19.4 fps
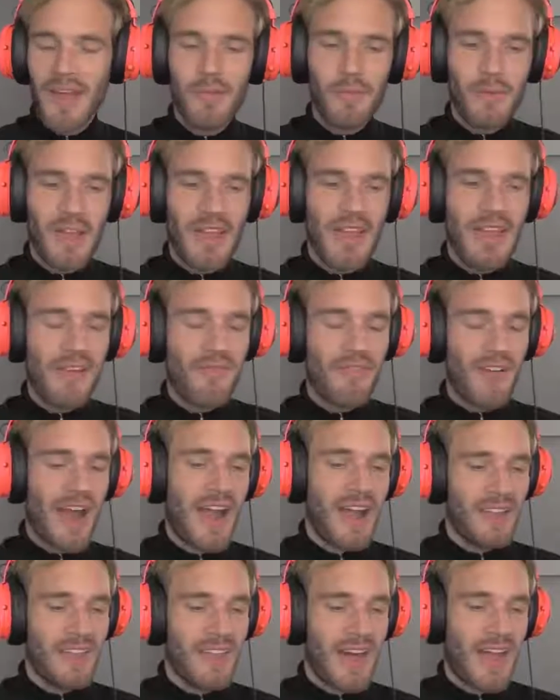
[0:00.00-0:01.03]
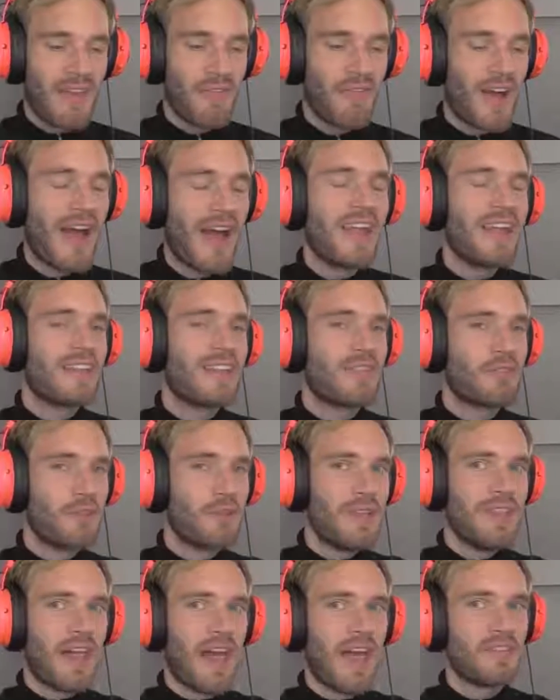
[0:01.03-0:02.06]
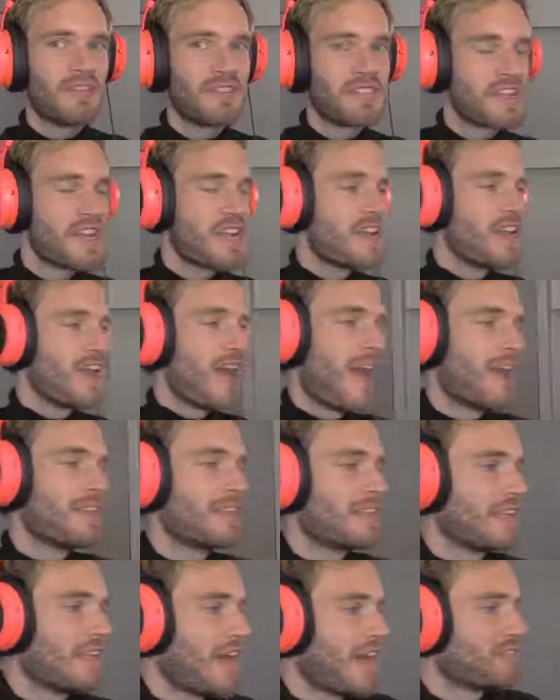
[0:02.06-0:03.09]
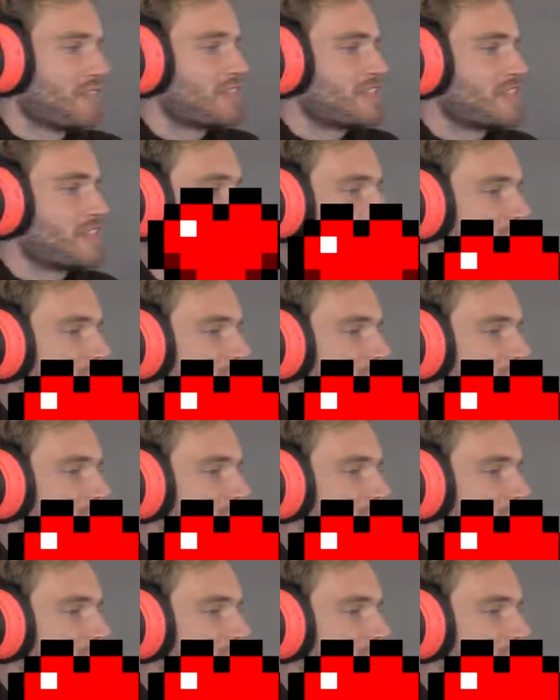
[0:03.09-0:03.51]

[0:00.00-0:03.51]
the way, if I laugh, I get 3 lives. Add the lives.